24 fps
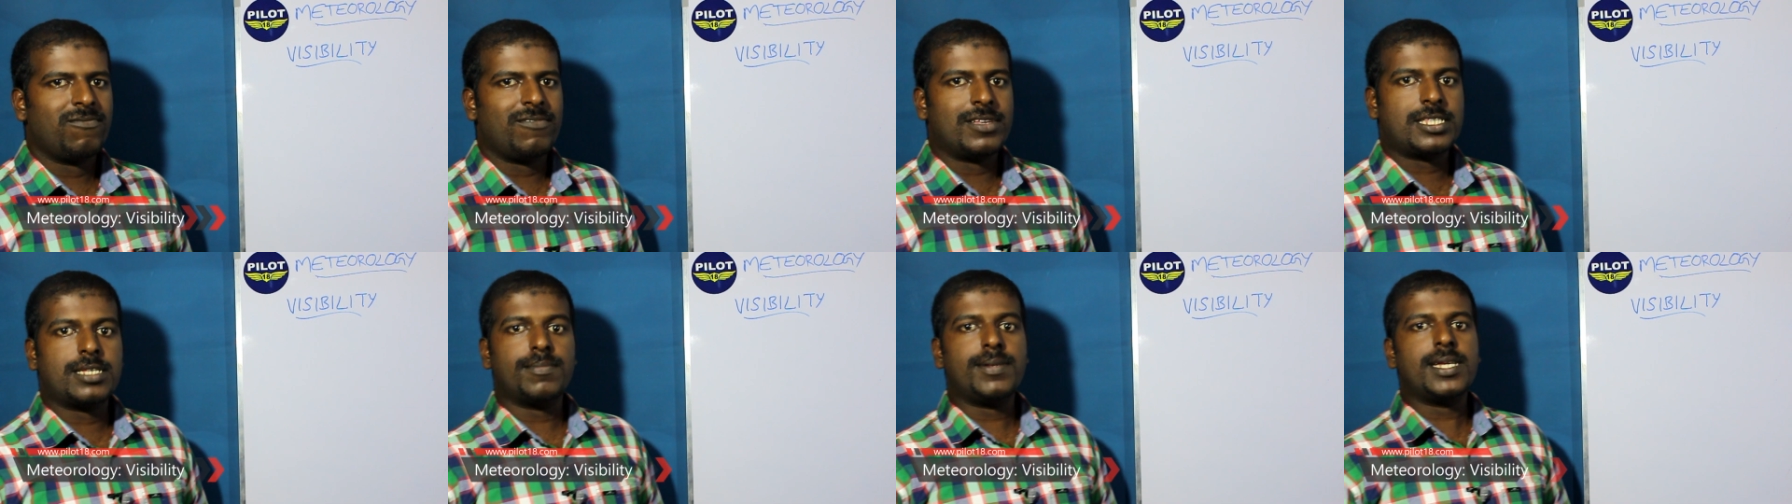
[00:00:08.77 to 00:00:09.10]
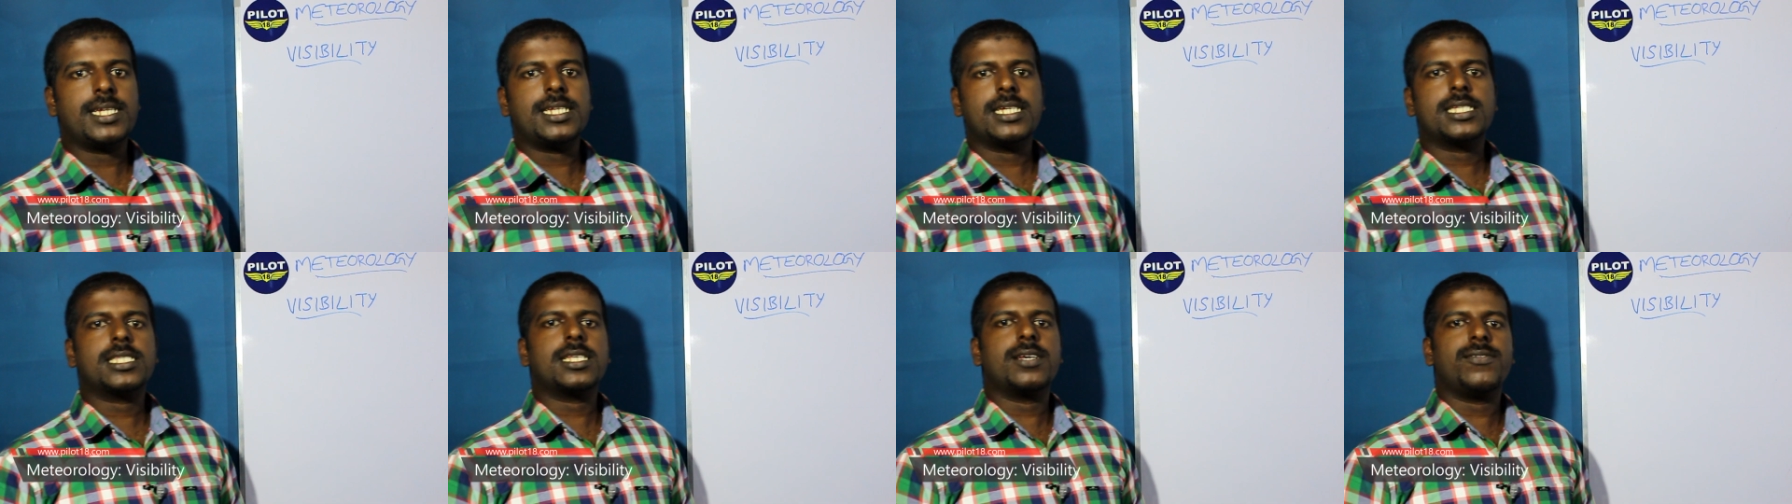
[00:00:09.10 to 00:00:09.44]

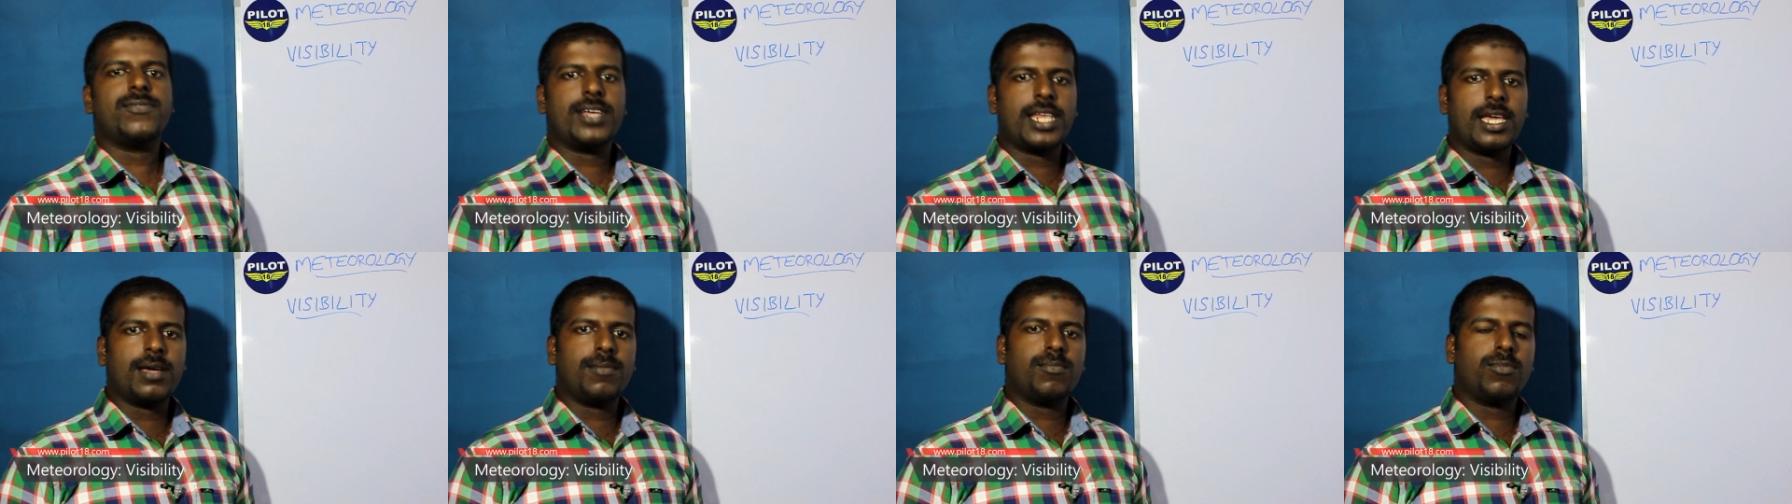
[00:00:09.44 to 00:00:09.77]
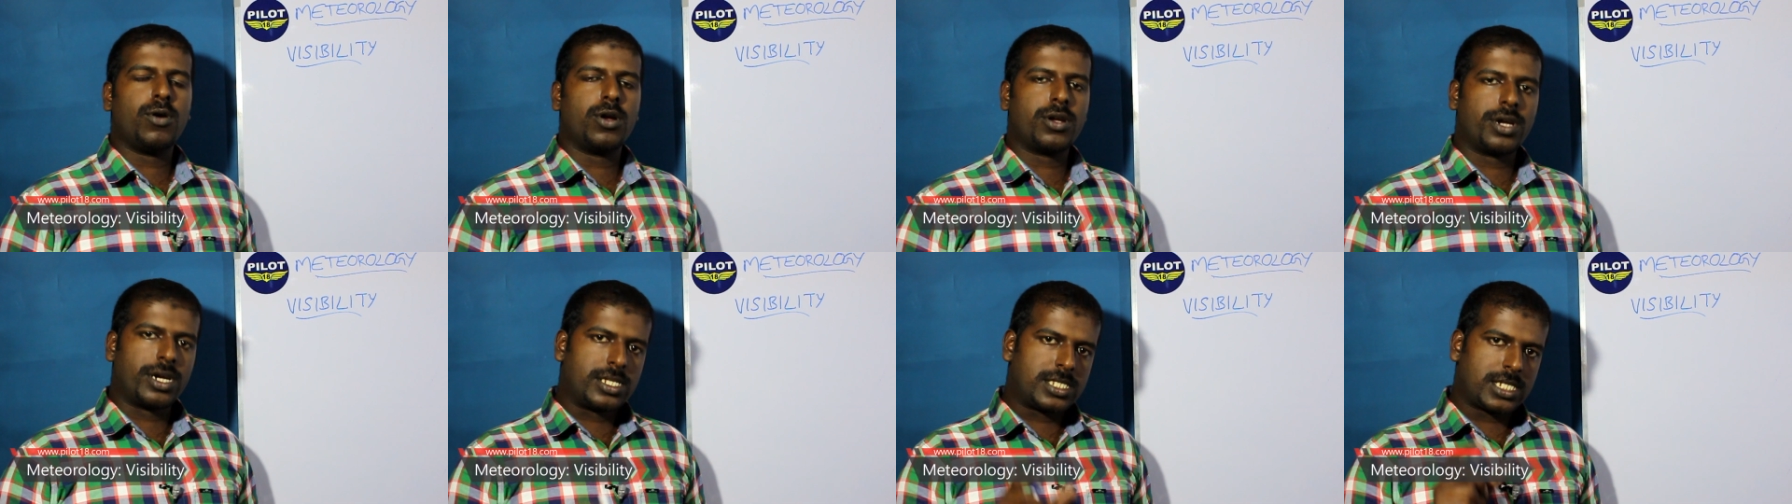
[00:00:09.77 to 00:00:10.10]
Visibility is a very
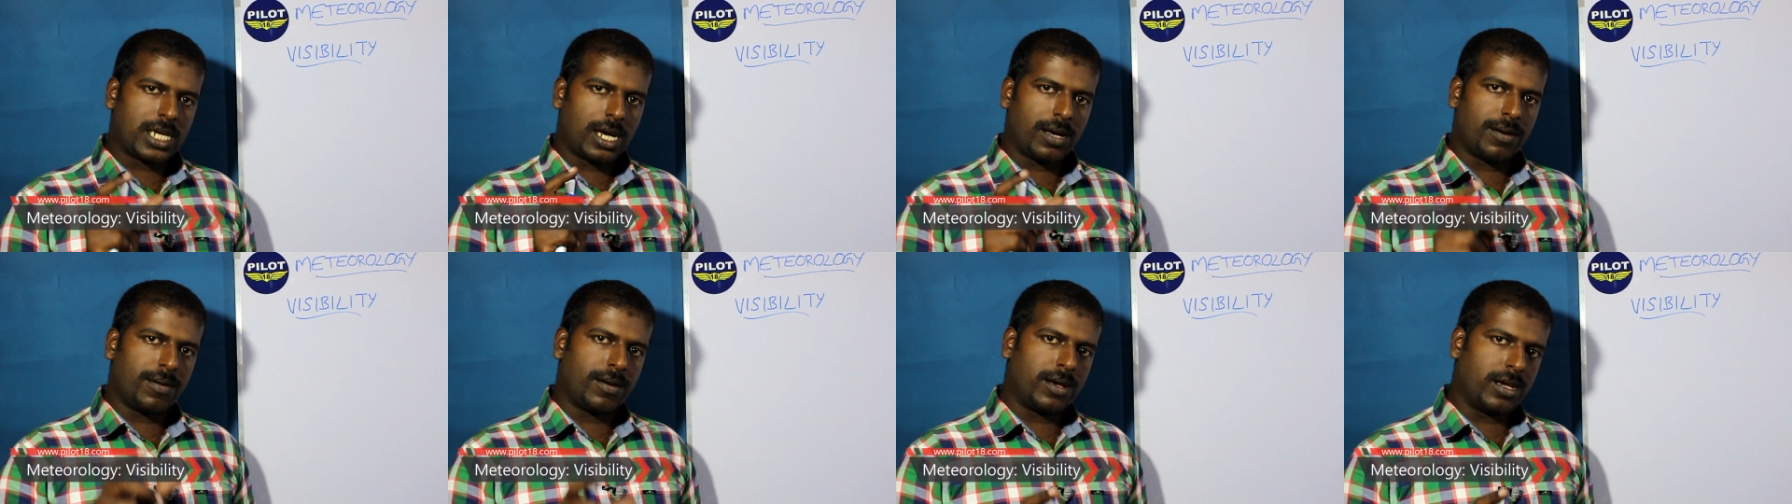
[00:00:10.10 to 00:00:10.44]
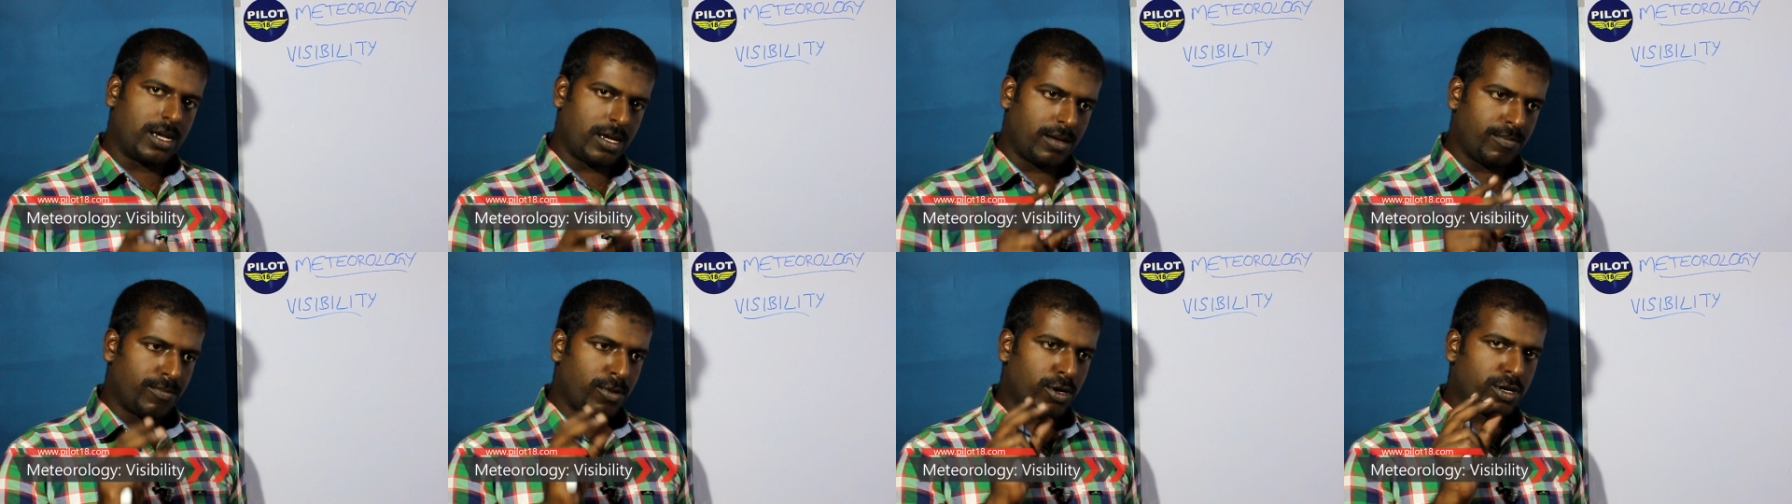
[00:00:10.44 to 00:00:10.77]
important uh,
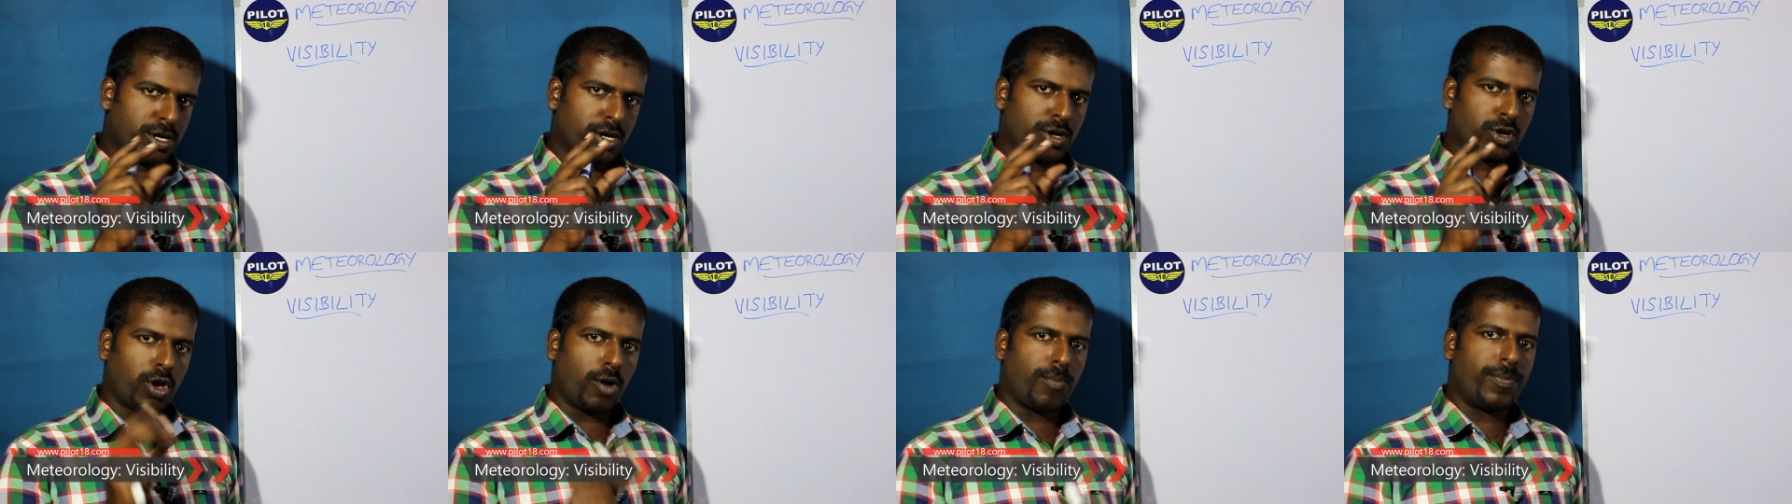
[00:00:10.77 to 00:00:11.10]
important